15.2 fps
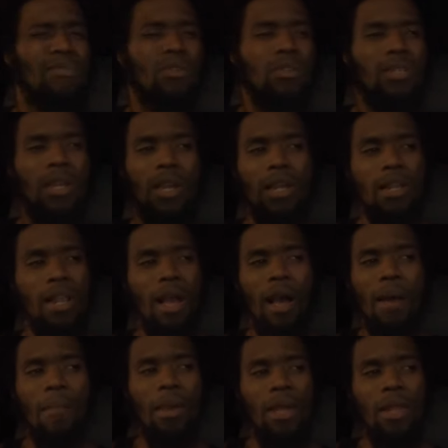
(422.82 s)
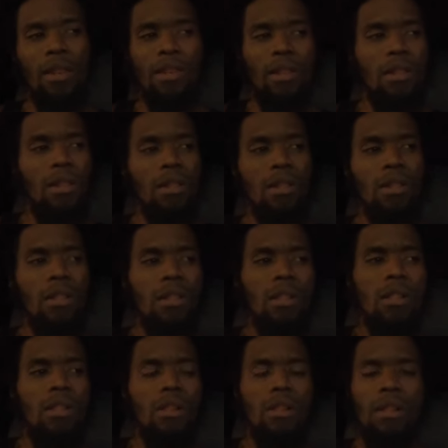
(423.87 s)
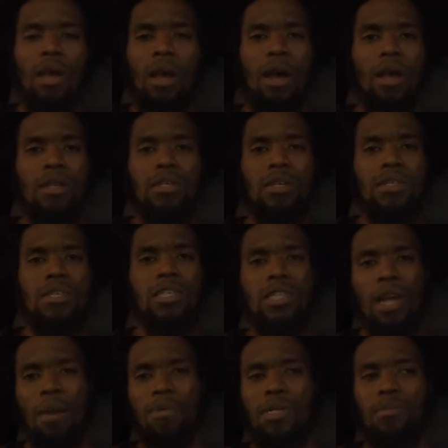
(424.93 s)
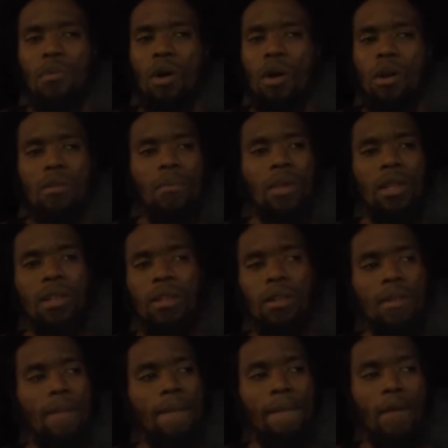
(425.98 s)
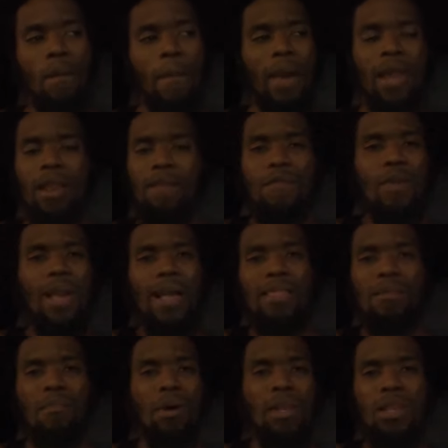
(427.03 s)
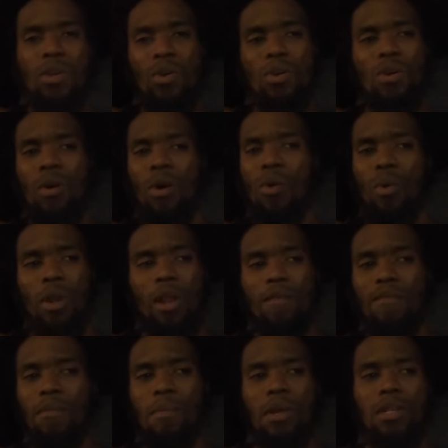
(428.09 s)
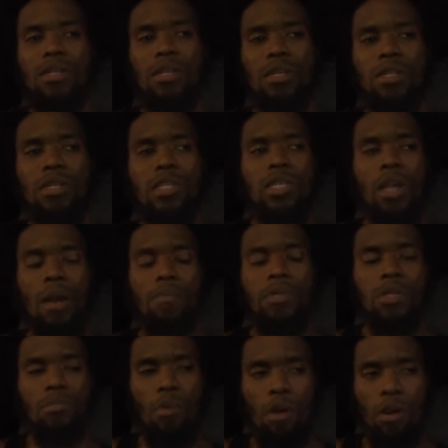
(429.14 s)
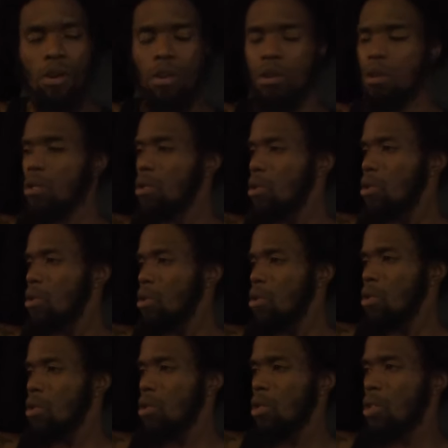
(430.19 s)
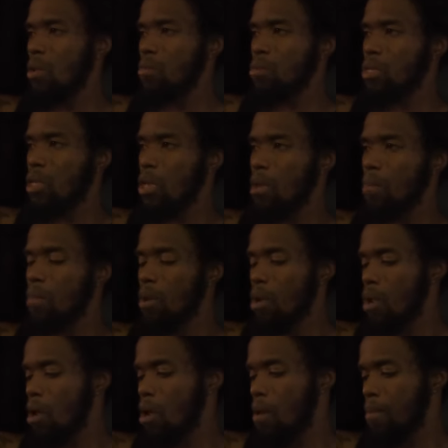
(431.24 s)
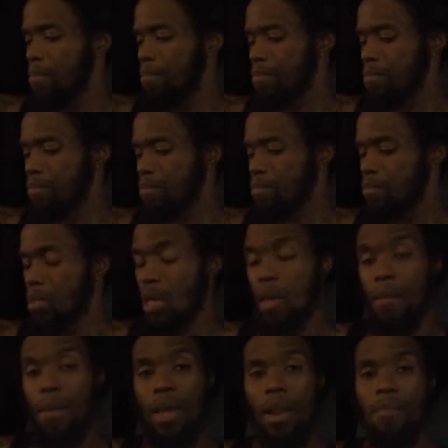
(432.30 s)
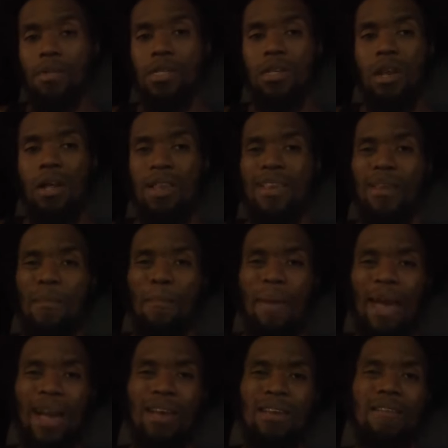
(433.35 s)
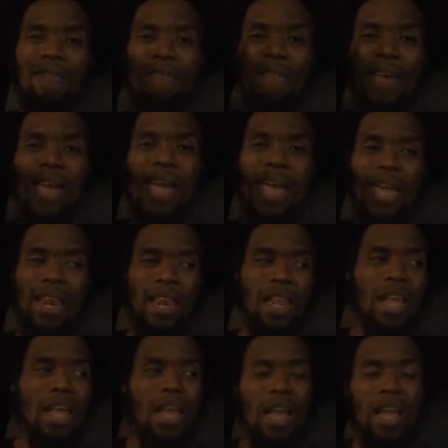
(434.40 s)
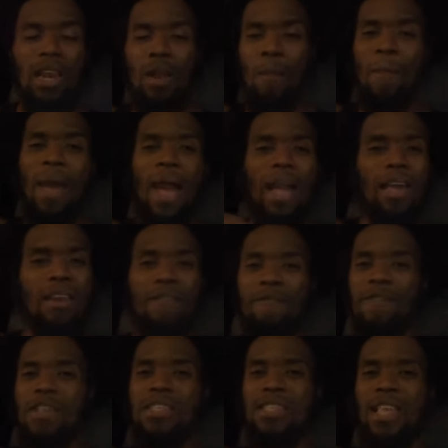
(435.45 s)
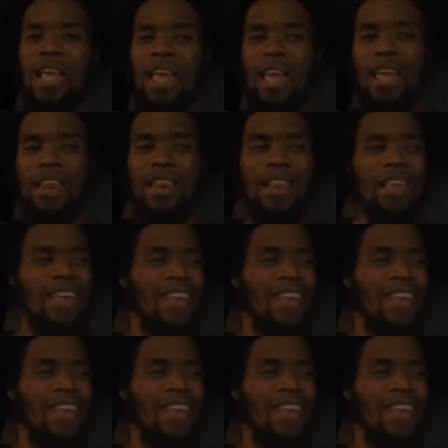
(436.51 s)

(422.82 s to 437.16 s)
so it's like nah man nah it's good to shop smart man don't matter if you got the money or, whatever but it's good to shop smart you know what I'm saying but um yeah man I'm gonna see y'all in the back of the van in the back of the Vizan.